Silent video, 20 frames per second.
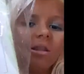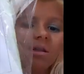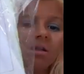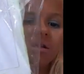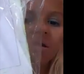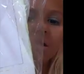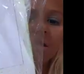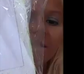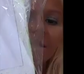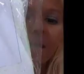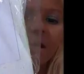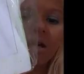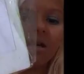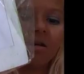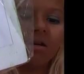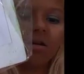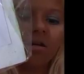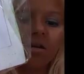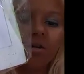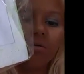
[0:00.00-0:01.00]
This is
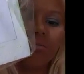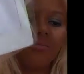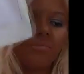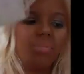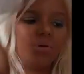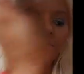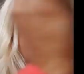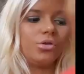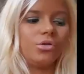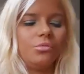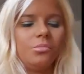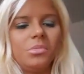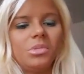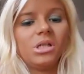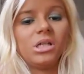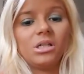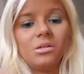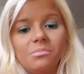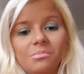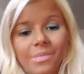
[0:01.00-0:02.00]
like a poem
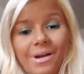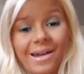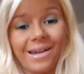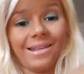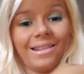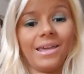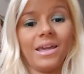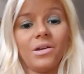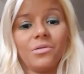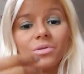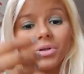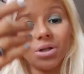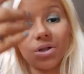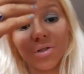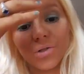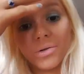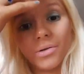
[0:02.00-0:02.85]
in my language,